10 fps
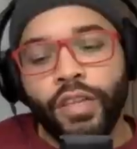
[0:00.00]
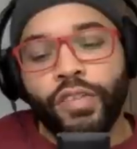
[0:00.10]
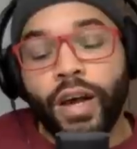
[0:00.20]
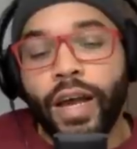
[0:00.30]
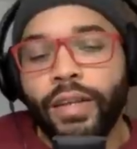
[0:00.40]

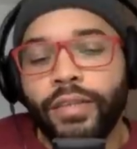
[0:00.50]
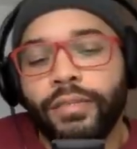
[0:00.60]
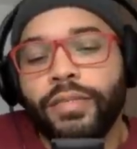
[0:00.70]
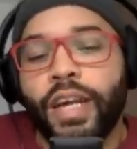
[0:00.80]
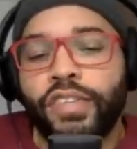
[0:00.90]
So I
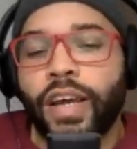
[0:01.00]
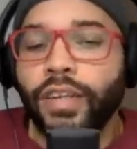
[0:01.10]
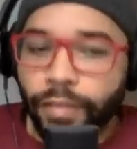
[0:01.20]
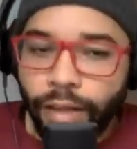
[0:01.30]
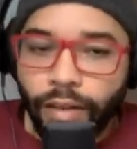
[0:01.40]
that's how I
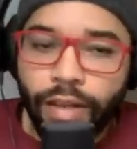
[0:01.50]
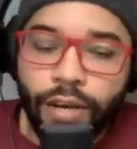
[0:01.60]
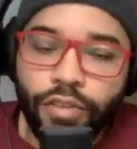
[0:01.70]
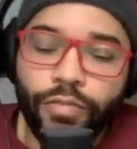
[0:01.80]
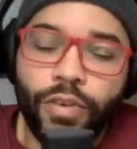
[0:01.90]
developed
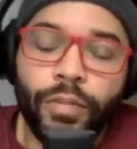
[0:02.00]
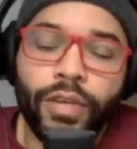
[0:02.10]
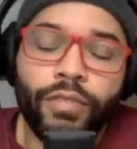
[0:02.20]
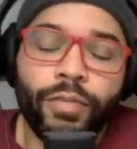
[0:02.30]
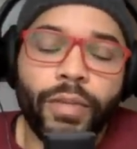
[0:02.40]

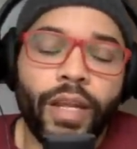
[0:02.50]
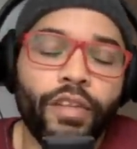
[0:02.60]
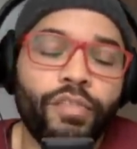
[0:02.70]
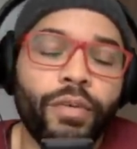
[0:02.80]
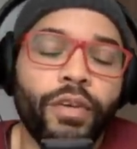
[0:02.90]
claustrophobia from that
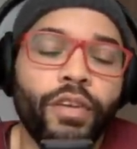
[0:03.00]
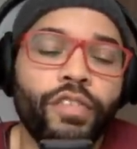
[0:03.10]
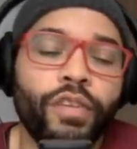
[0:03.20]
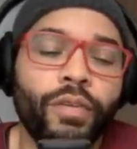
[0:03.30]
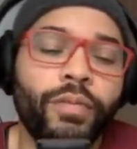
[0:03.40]

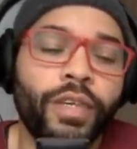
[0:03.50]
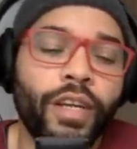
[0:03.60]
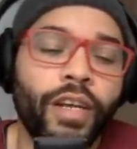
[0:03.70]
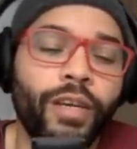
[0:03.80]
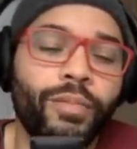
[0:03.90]
experience. So
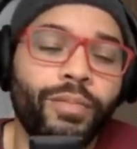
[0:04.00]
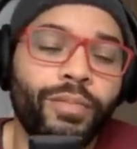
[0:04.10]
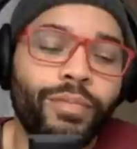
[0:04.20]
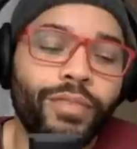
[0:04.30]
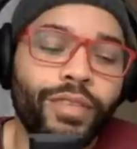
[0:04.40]
here I am
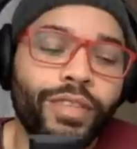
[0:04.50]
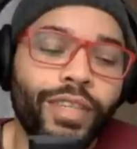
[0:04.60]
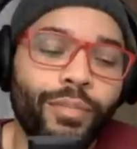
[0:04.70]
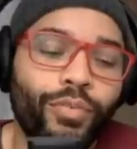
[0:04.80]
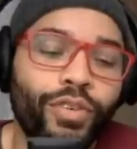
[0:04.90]

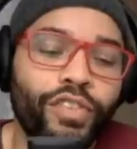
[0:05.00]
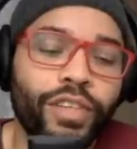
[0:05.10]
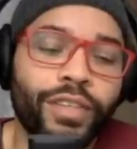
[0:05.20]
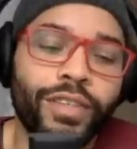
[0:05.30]
in prison.